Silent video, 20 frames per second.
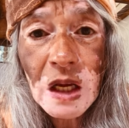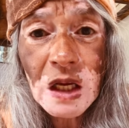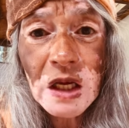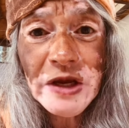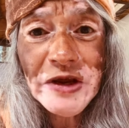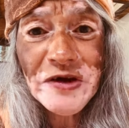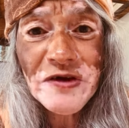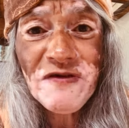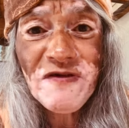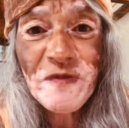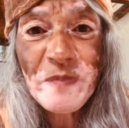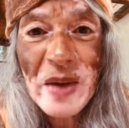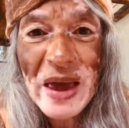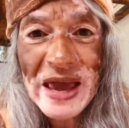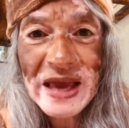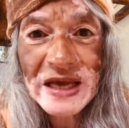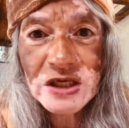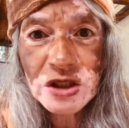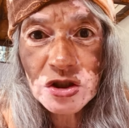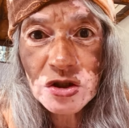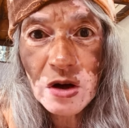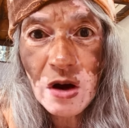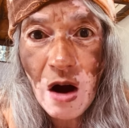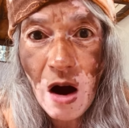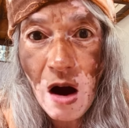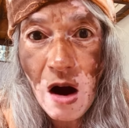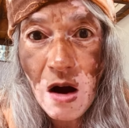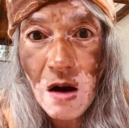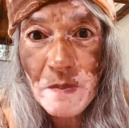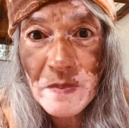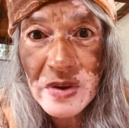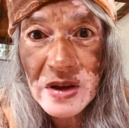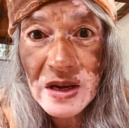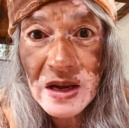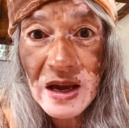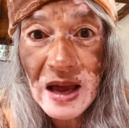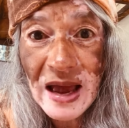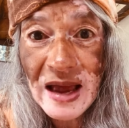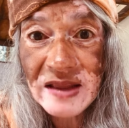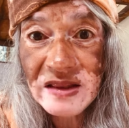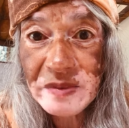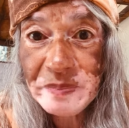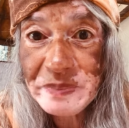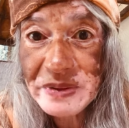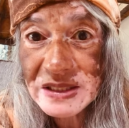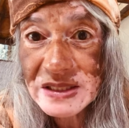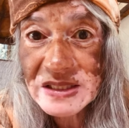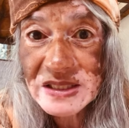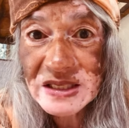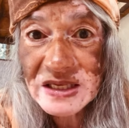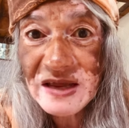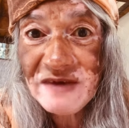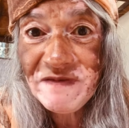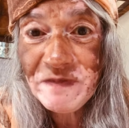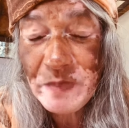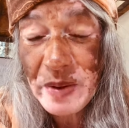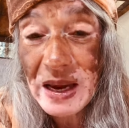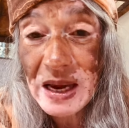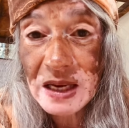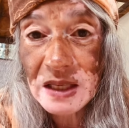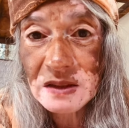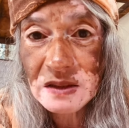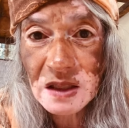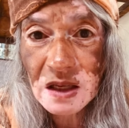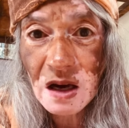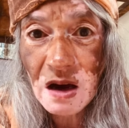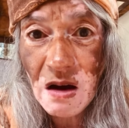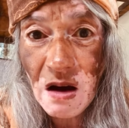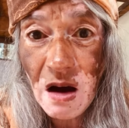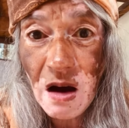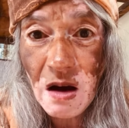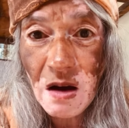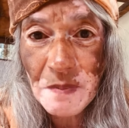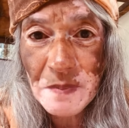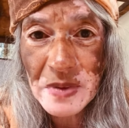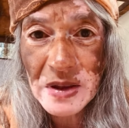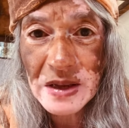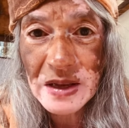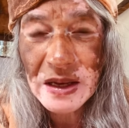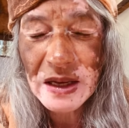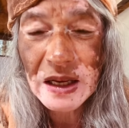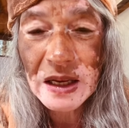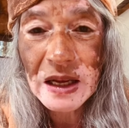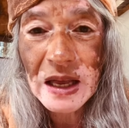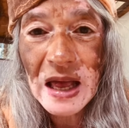you've paid your karma and the person have paid their karma